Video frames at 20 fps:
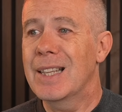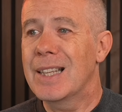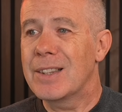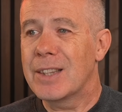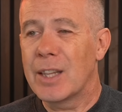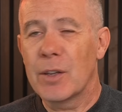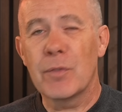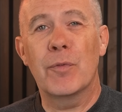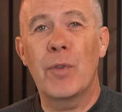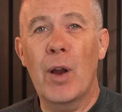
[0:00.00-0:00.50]

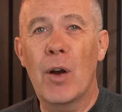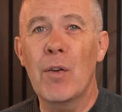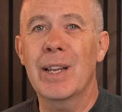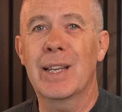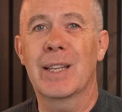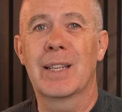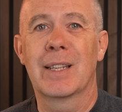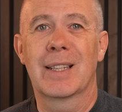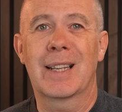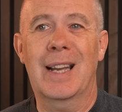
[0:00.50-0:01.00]
They're
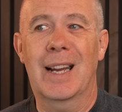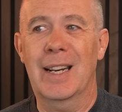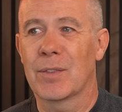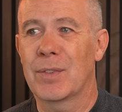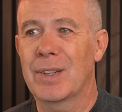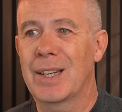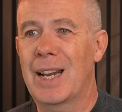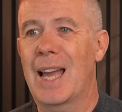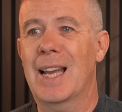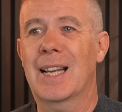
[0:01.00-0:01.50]
very kind of
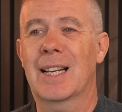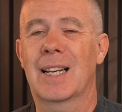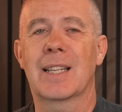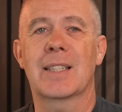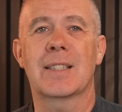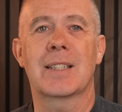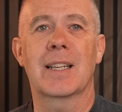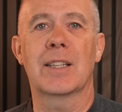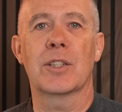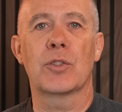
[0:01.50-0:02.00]

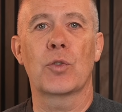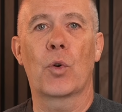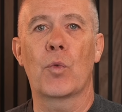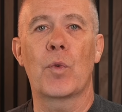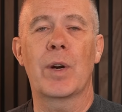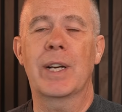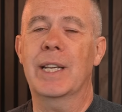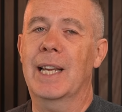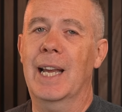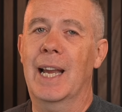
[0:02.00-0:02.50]
lackluster. There's
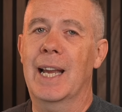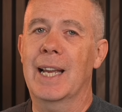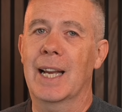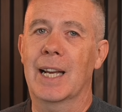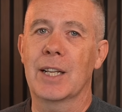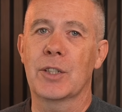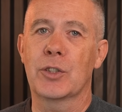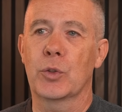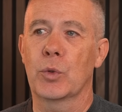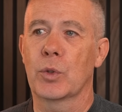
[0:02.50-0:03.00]
already A I
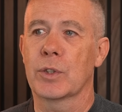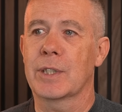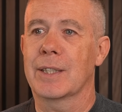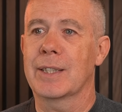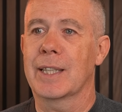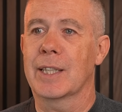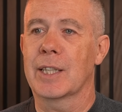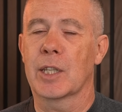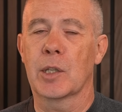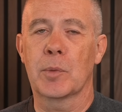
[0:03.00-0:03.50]
tools out
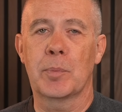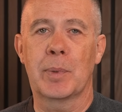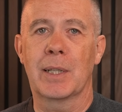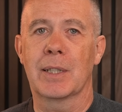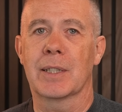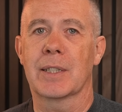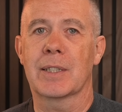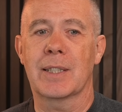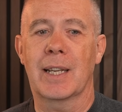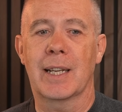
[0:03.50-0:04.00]
there that'll build
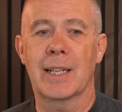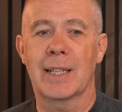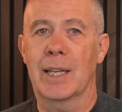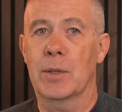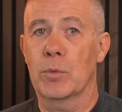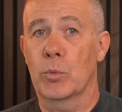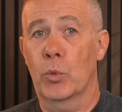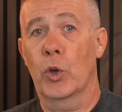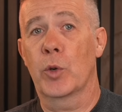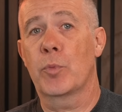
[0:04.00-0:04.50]
a site
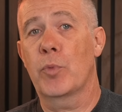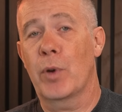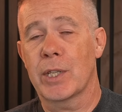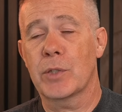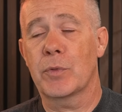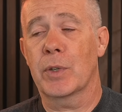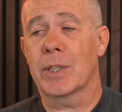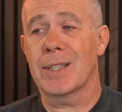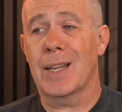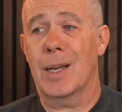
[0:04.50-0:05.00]
in WordPress,
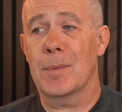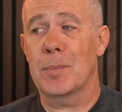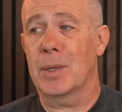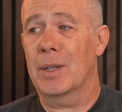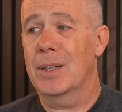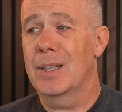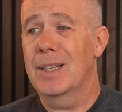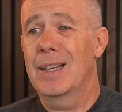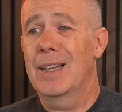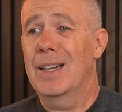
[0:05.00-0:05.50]
for
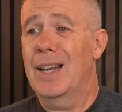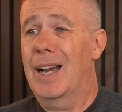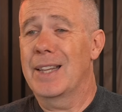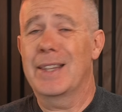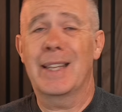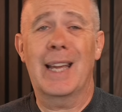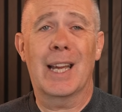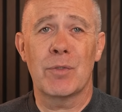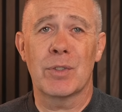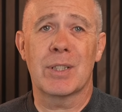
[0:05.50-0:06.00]
example, and
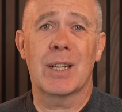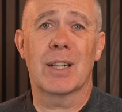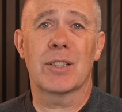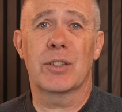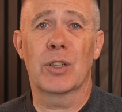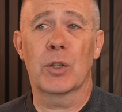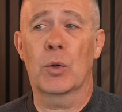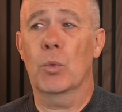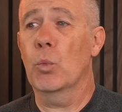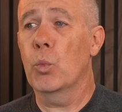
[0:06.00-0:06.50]
the end results
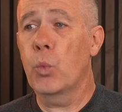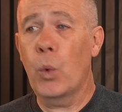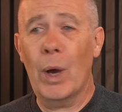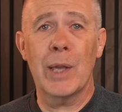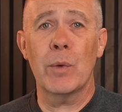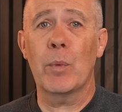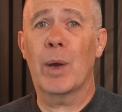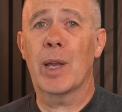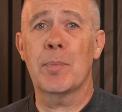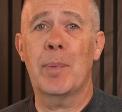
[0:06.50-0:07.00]
look way,
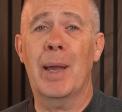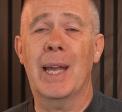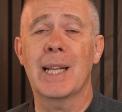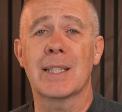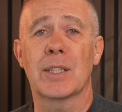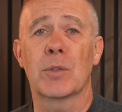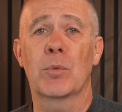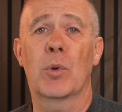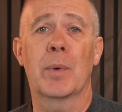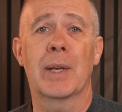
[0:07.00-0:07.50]
way better
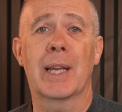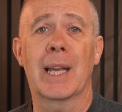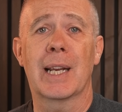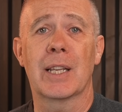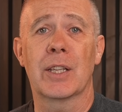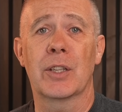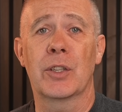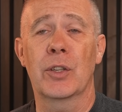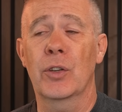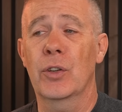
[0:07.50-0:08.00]
than what we're
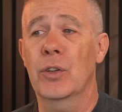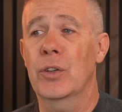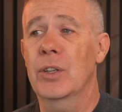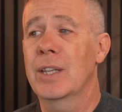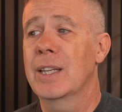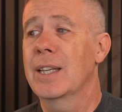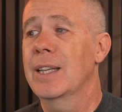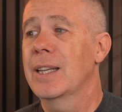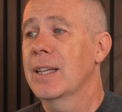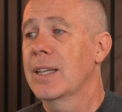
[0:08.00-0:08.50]
getting here.
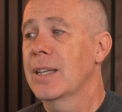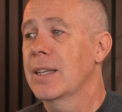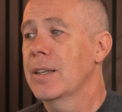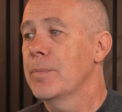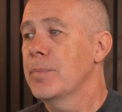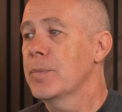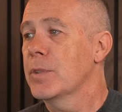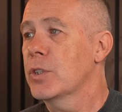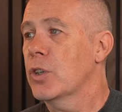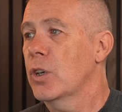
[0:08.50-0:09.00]

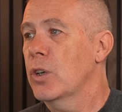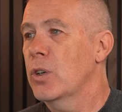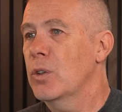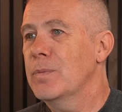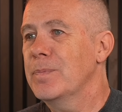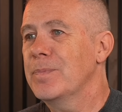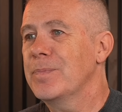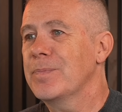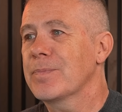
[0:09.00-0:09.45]
So